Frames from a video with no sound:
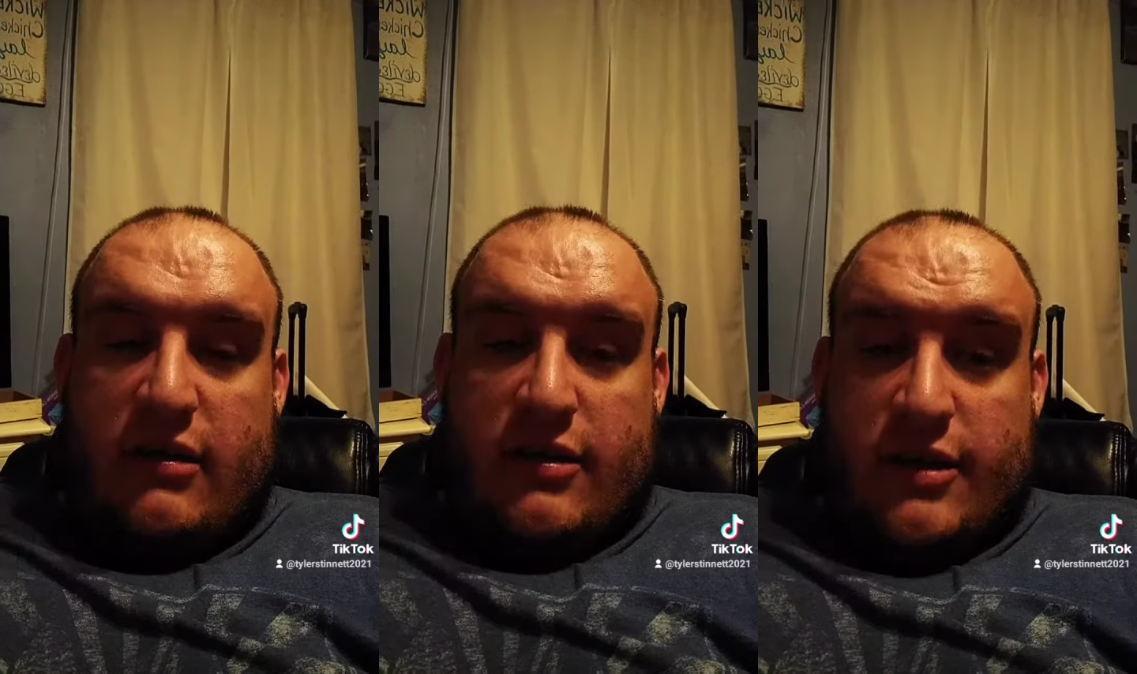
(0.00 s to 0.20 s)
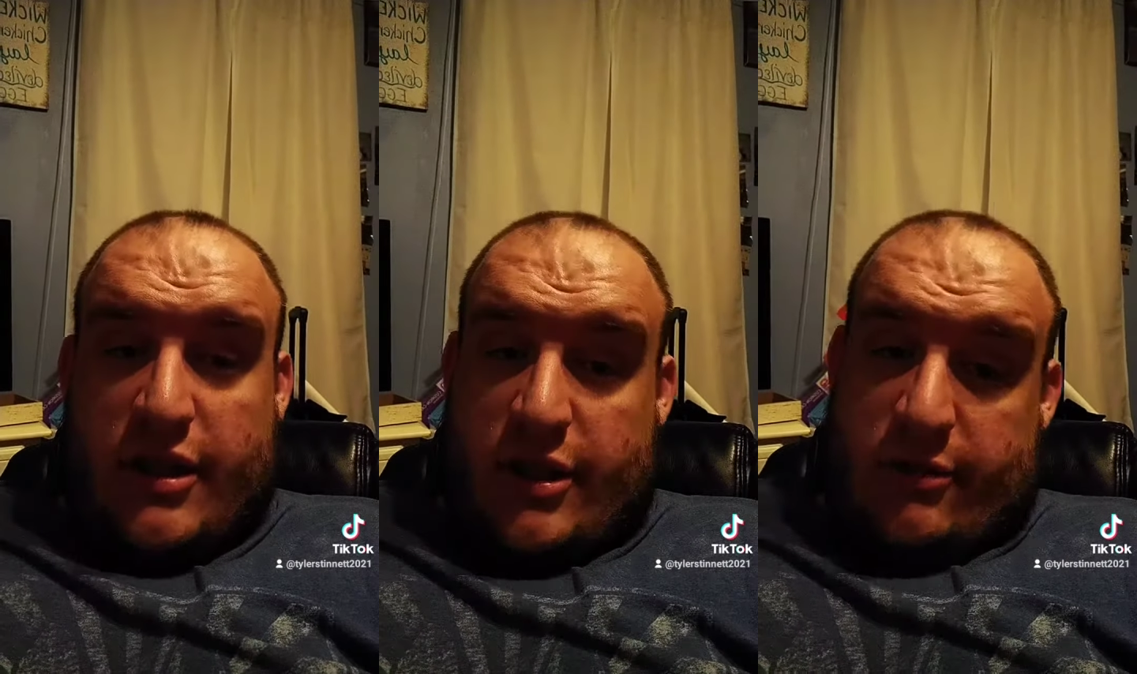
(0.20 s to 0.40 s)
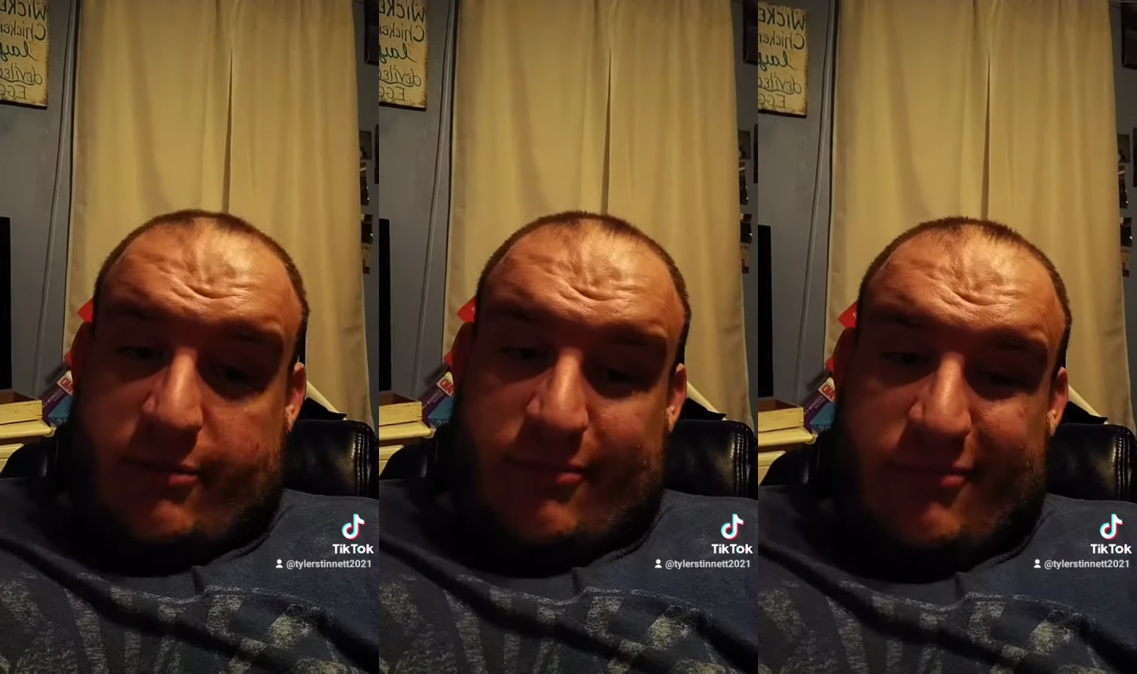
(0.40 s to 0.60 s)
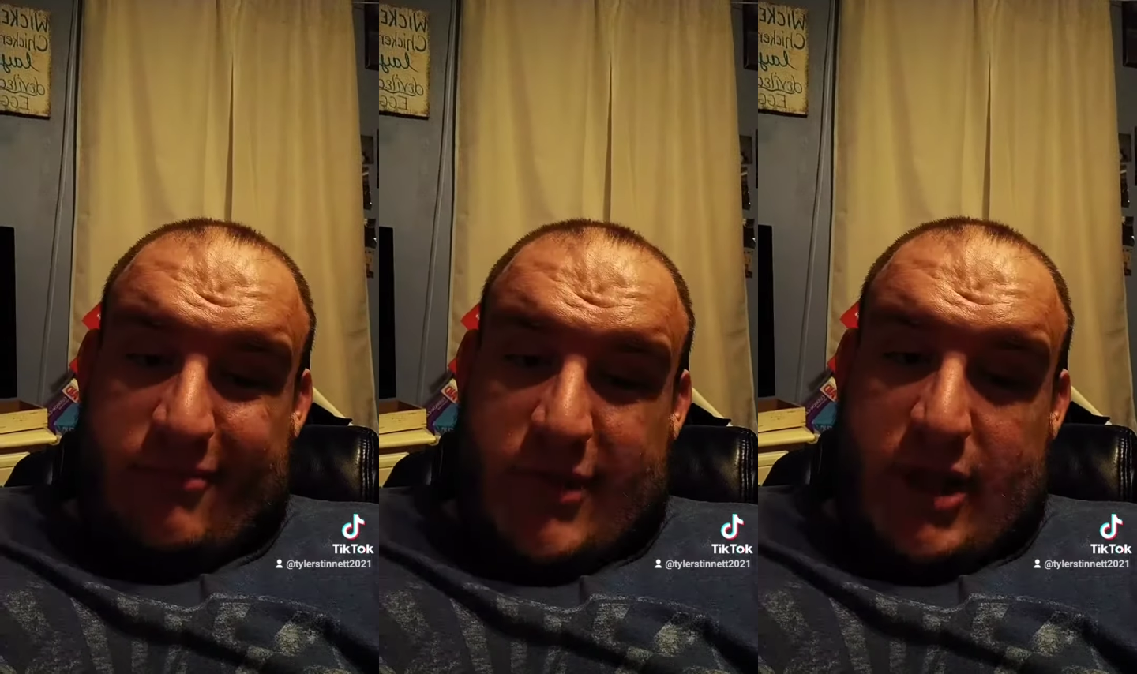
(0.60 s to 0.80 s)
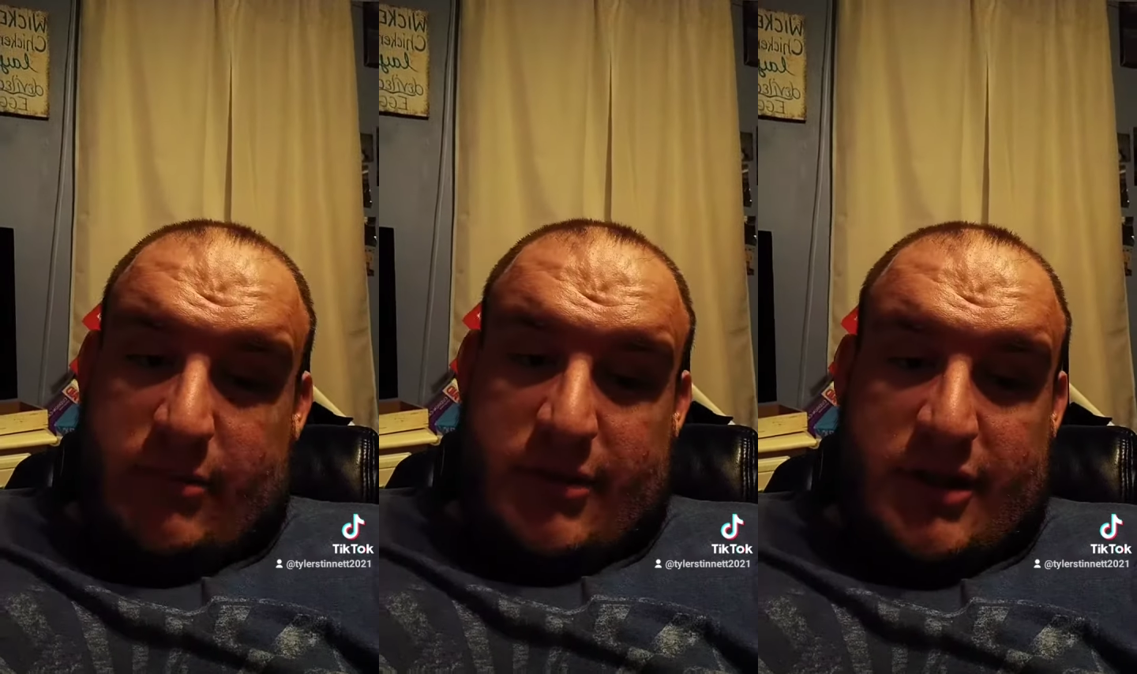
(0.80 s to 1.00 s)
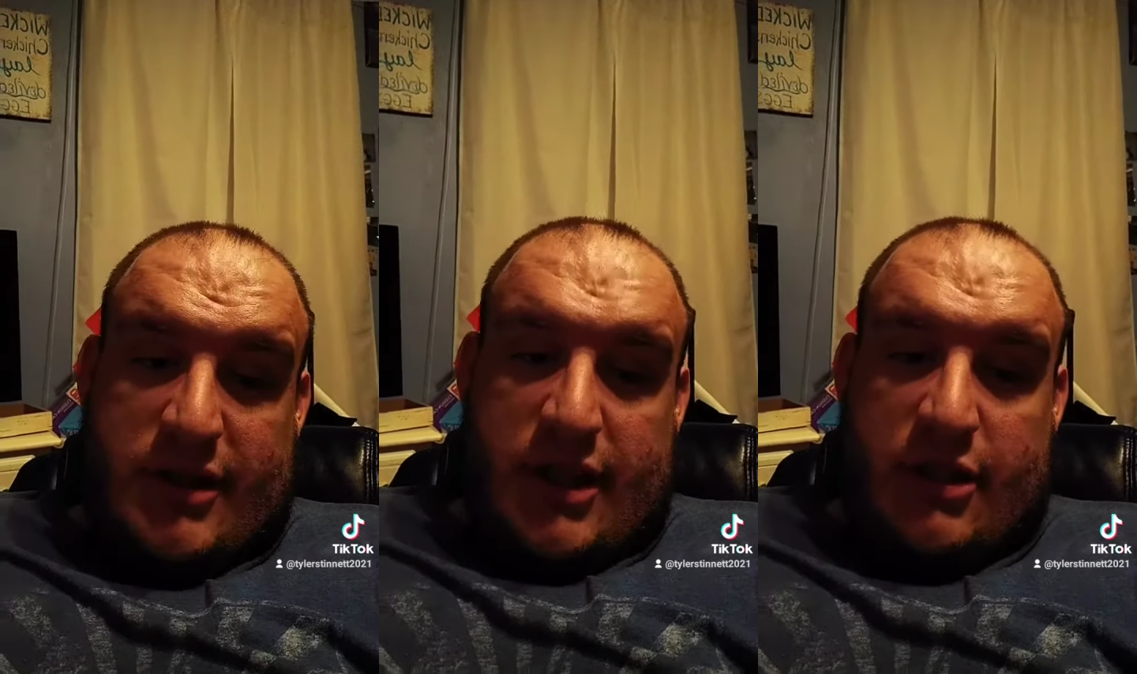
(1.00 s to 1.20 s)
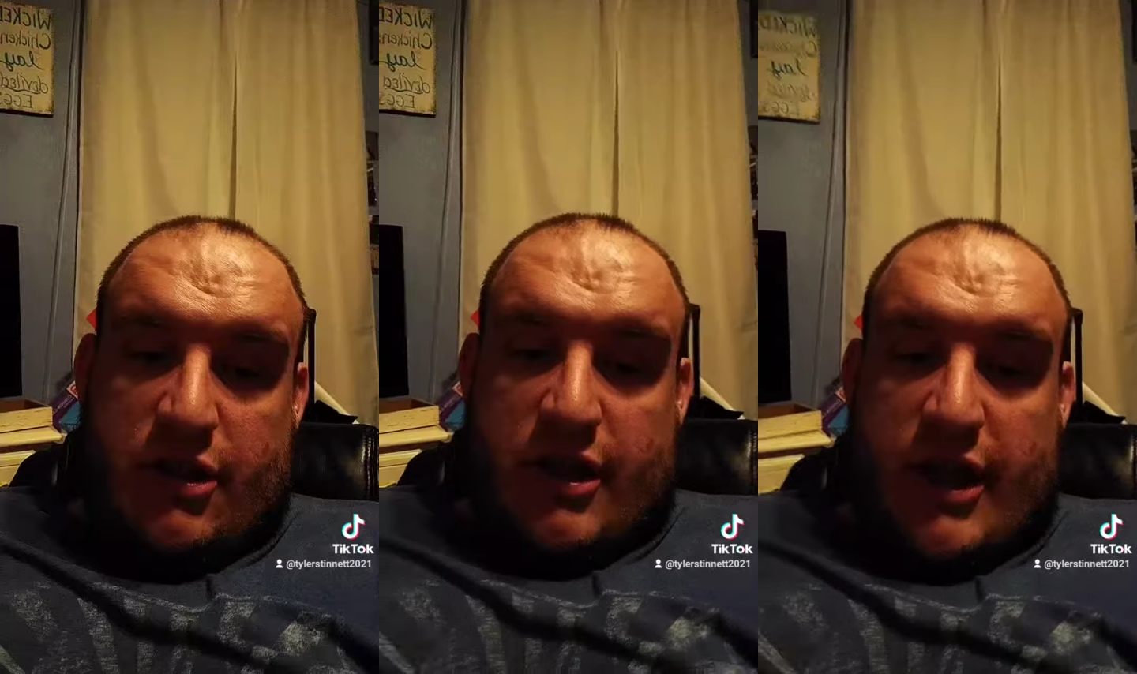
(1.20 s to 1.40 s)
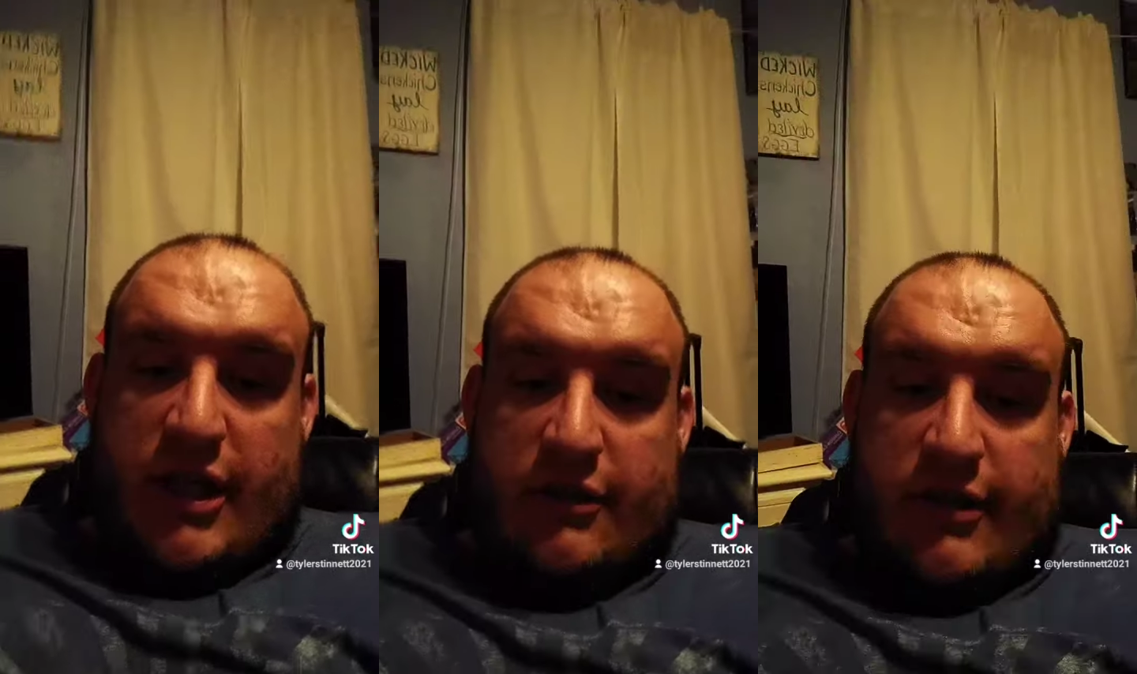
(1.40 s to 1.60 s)
So I'm just telling
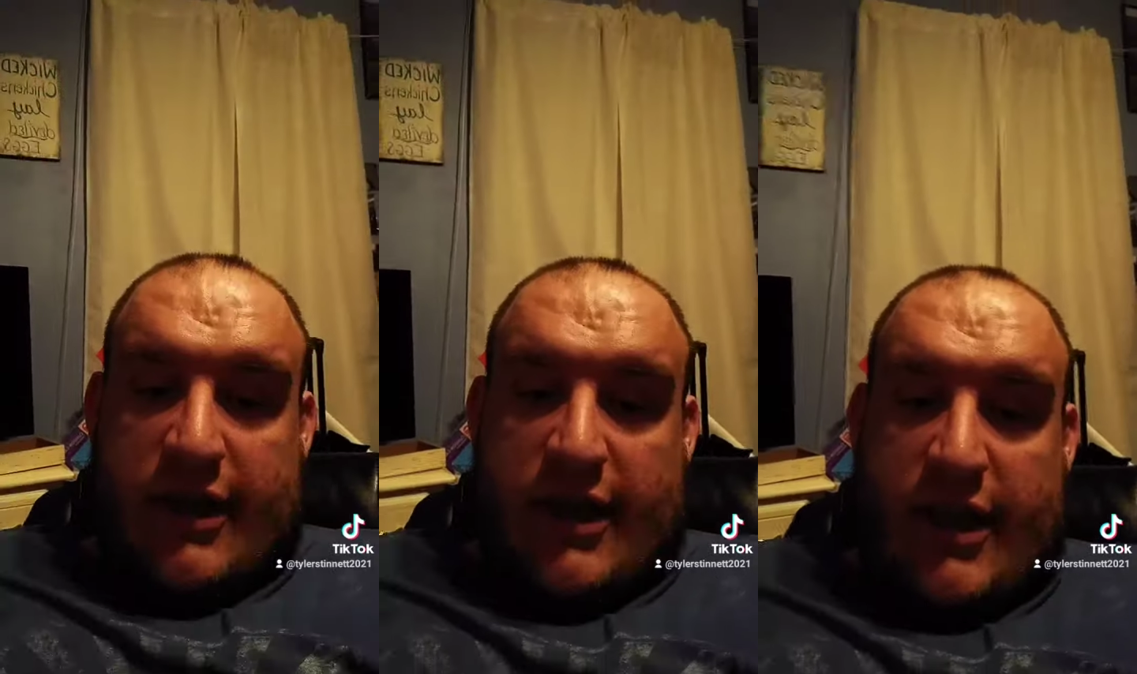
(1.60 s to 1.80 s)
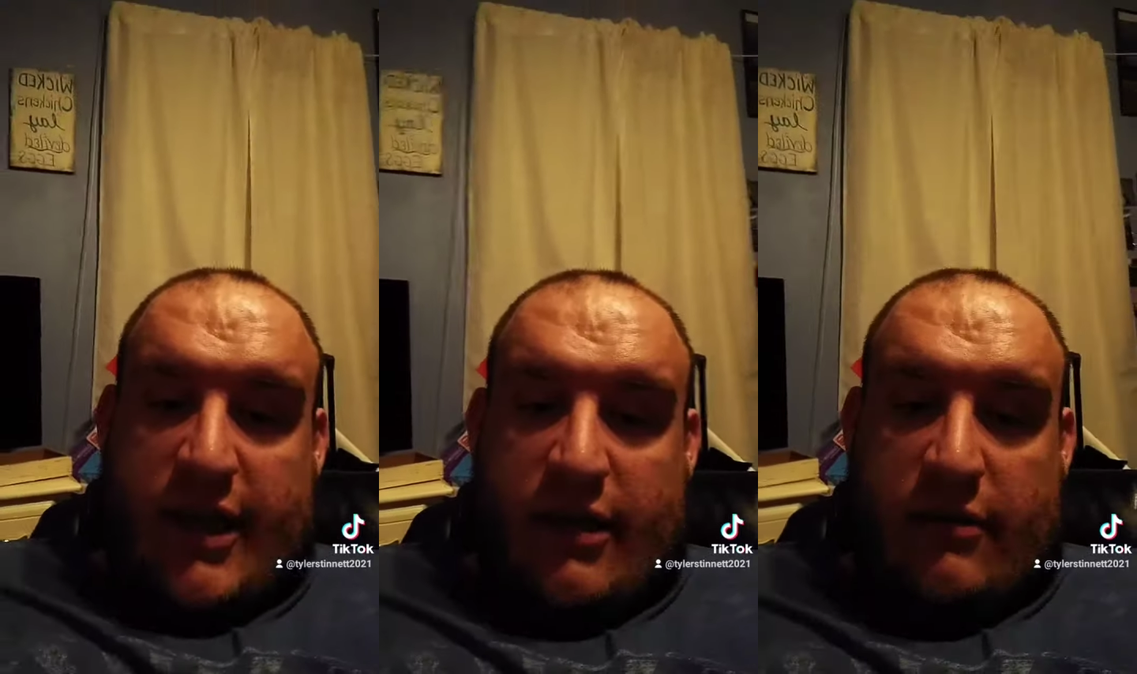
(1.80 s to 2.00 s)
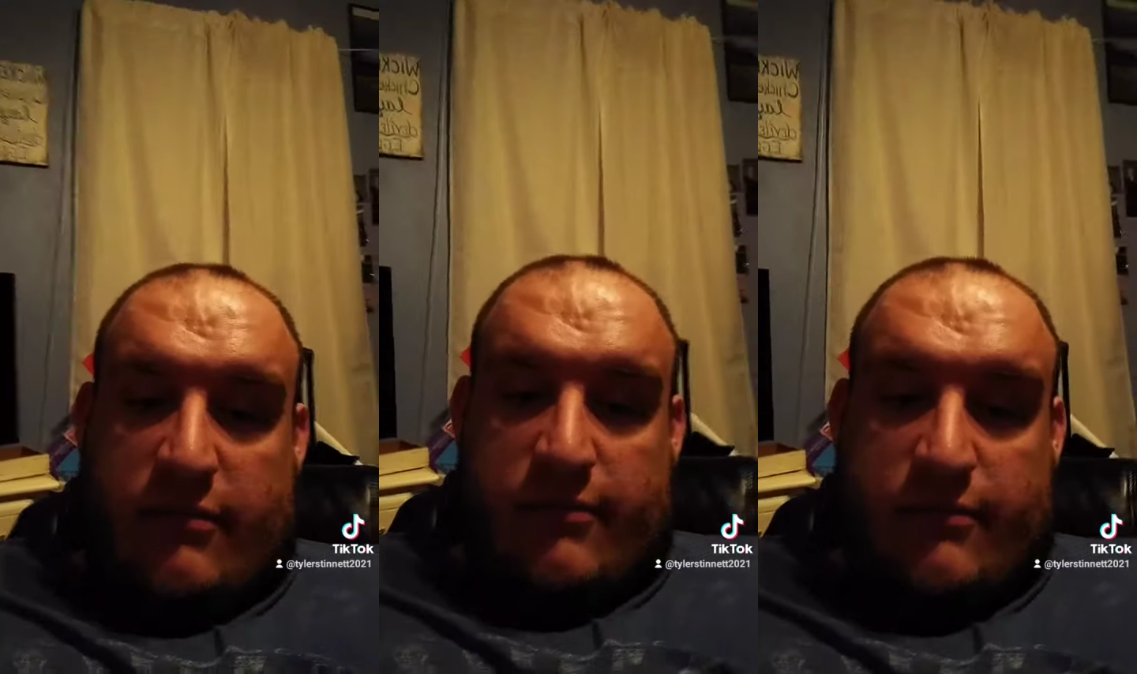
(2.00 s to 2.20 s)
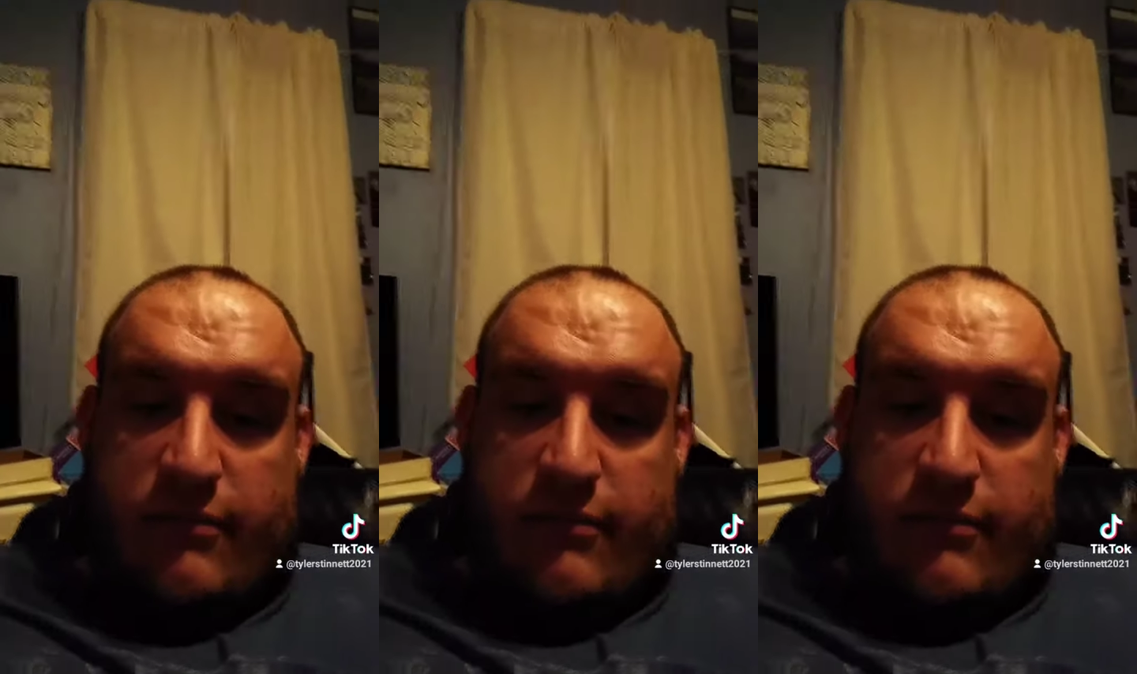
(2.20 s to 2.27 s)
you guys right now.